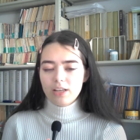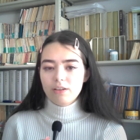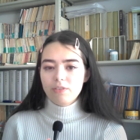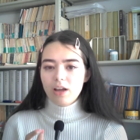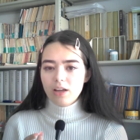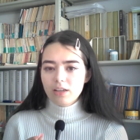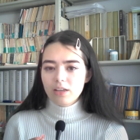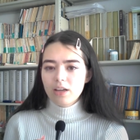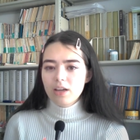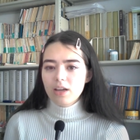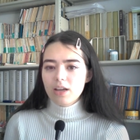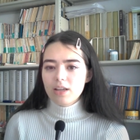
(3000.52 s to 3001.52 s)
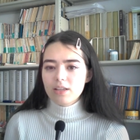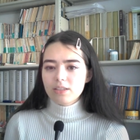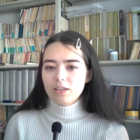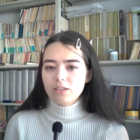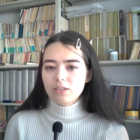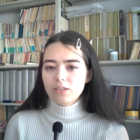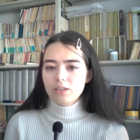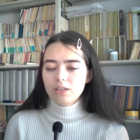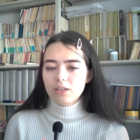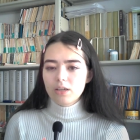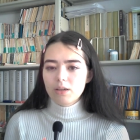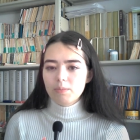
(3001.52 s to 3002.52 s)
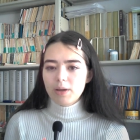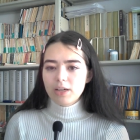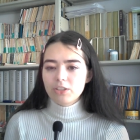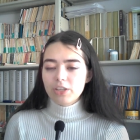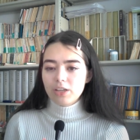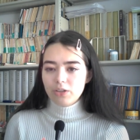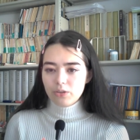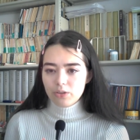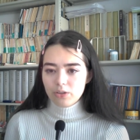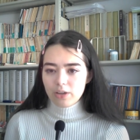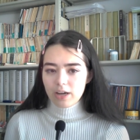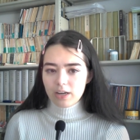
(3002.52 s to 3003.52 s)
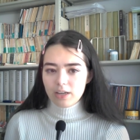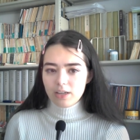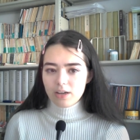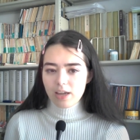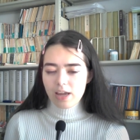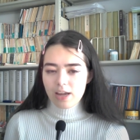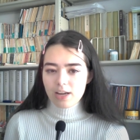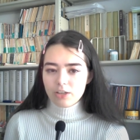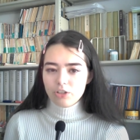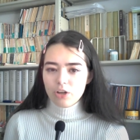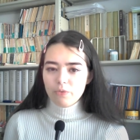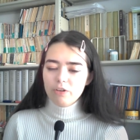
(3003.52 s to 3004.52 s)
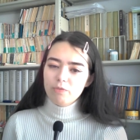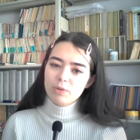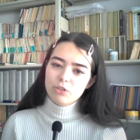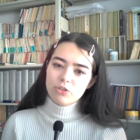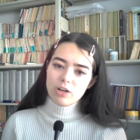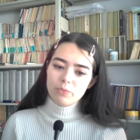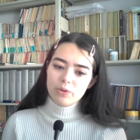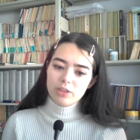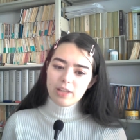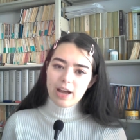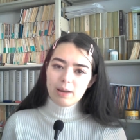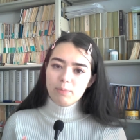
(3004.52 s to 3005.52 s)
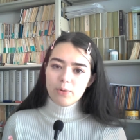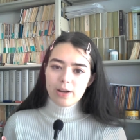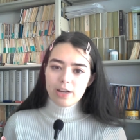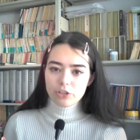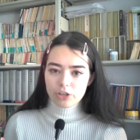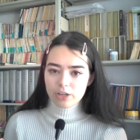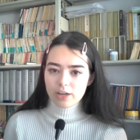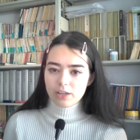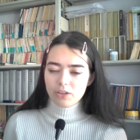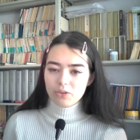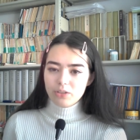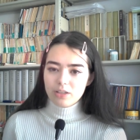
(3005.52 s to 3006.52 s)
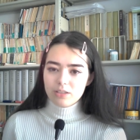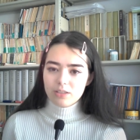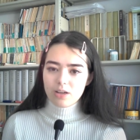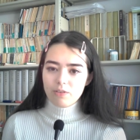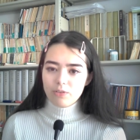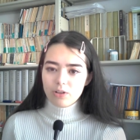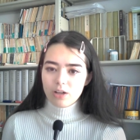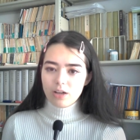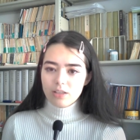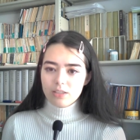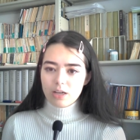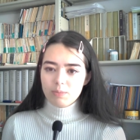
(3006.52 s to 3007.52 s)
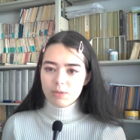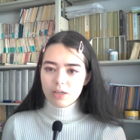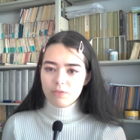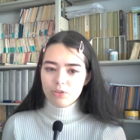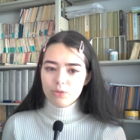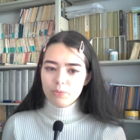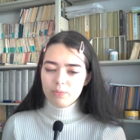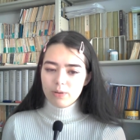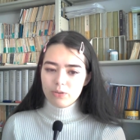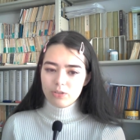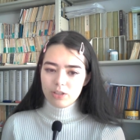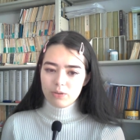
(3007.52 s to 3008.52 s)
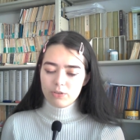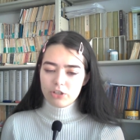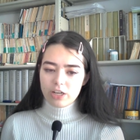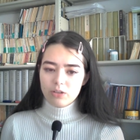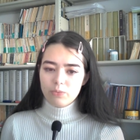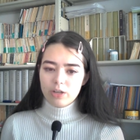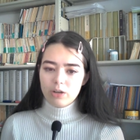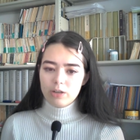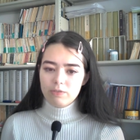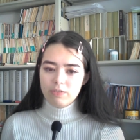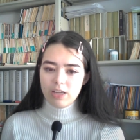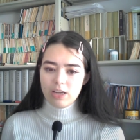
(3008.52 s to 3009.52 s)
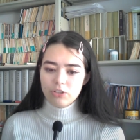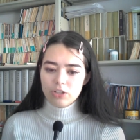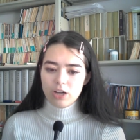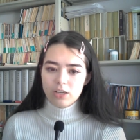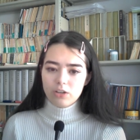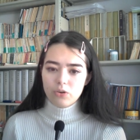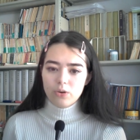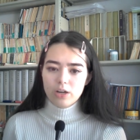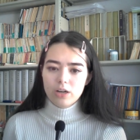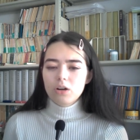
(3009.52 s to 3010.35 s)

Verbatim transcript: of Han and his consort Ban Jieyu at a young age, would have been struck with admiration at Kyoden's novel concept of superimposing the rejected widow of the ancient Han court